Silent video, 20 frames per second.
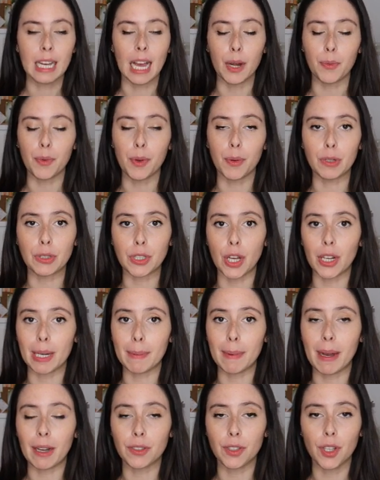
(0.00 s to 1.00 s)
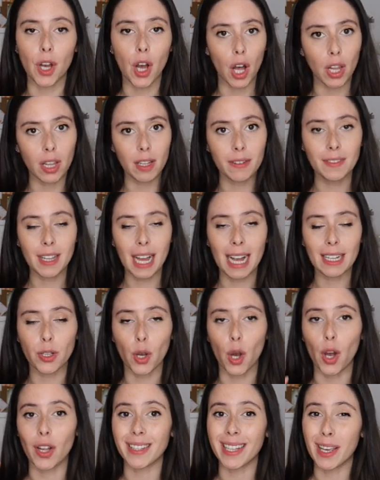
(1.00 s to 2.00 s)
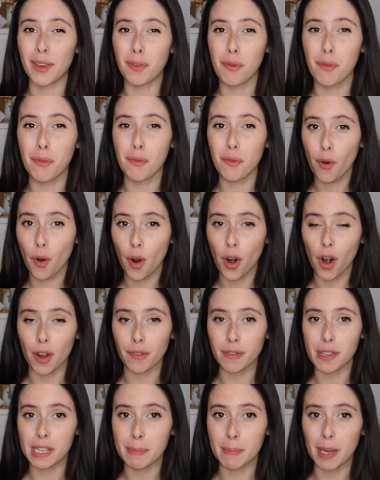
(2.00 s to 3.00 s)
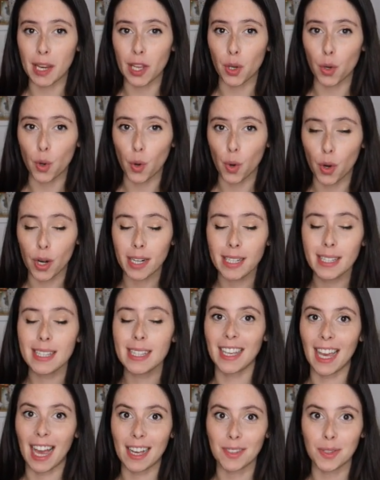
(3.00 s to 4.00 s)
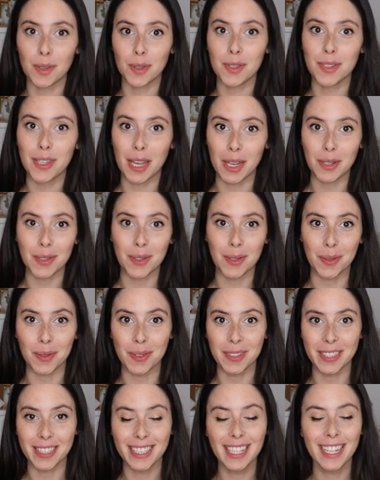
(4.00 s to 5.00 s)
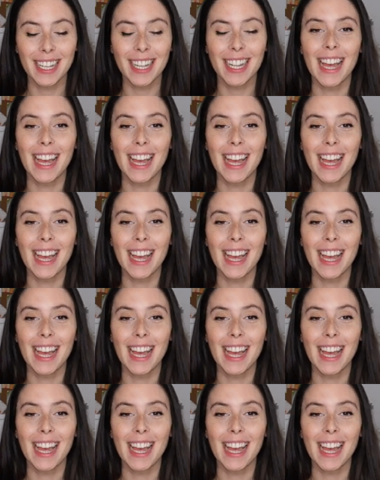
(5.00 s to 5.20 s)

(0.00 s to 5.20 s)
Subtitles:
And we will talk about all of that on day 4 of this mini course. Yeah, so stay tuned.